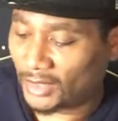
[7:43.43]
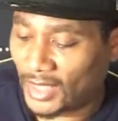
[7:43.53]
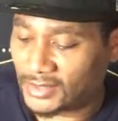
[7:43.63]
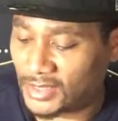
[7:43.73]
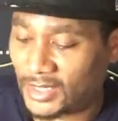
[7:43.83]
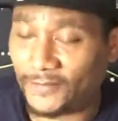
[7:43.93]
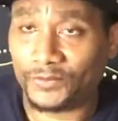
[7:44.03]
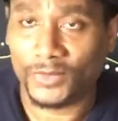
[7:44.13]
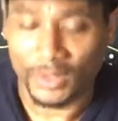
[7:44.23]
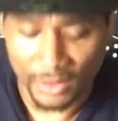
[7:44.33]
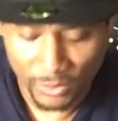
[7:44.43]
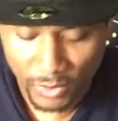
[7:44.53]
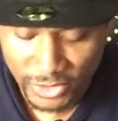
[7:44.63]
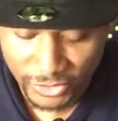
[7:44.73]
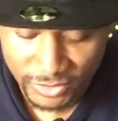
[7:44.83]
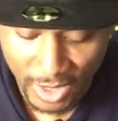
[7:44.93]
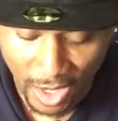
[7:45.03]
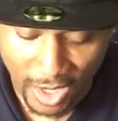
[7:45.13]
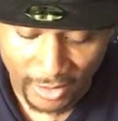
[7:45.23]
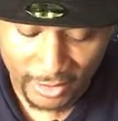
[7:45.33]
That's it. Once you
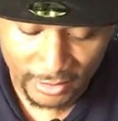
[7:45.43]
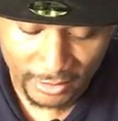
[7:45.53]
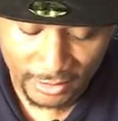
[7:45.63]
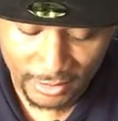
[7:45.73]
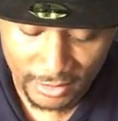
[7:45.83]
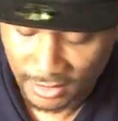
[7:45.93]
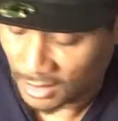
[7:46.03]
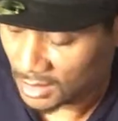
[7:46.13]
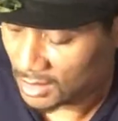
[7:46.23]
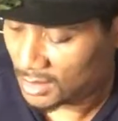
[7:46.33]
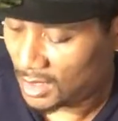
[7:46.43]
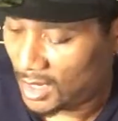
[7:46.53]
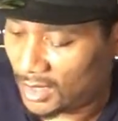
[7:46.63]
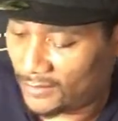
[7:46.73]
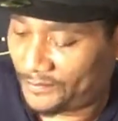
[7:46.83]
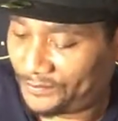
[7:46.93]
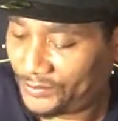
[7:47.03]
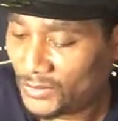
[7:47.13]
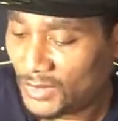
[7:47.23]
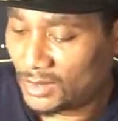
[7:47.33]
talk, um,
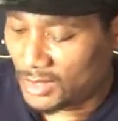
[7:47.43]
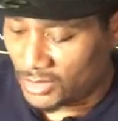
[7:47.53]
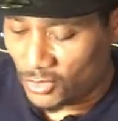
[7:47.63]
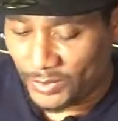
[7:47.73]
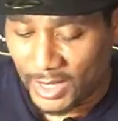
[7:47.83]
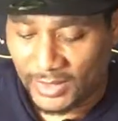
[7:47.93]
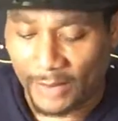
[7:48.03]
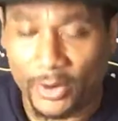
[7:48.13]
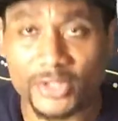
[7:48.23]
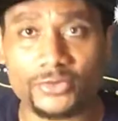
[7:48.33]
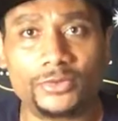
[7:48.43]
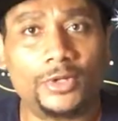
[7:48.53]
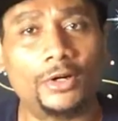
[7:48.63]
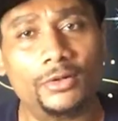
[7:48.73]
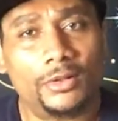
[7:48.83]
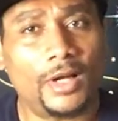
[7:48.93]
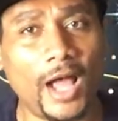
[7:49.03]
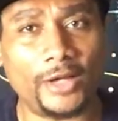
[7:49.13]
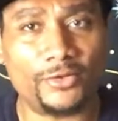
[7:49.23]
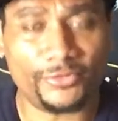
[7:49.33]
then you'll be, that person will know
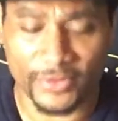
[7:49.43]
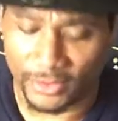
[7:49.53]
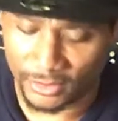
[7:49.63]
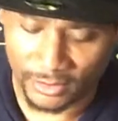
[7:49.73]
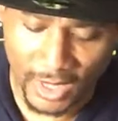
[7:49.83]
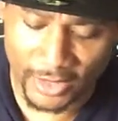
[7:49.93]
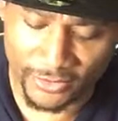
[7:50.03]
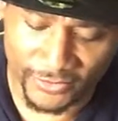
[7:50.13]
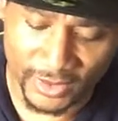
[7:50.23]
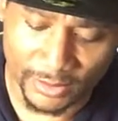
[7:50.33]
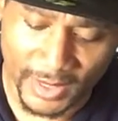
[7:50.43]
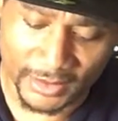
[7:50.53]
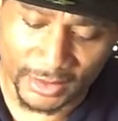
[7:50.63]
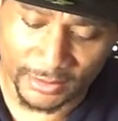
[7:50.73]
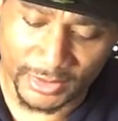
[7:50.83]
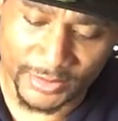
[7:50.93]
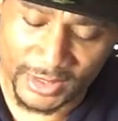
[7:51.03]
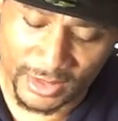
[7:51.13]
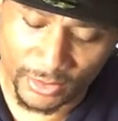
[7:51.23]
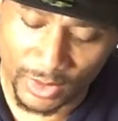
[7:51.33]
how you feel, how you feel about them. Let me
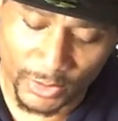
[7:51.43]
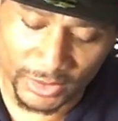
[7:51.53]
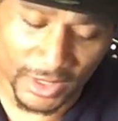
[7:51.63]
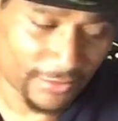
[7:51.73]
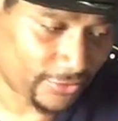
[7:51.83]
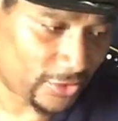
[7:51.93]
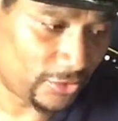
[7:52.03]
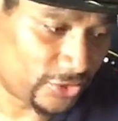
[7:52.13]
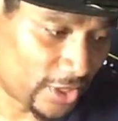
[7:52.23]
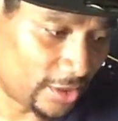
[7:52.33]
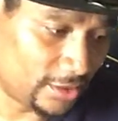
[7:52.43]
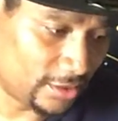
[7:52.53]
see one more thing for you, Cheryl.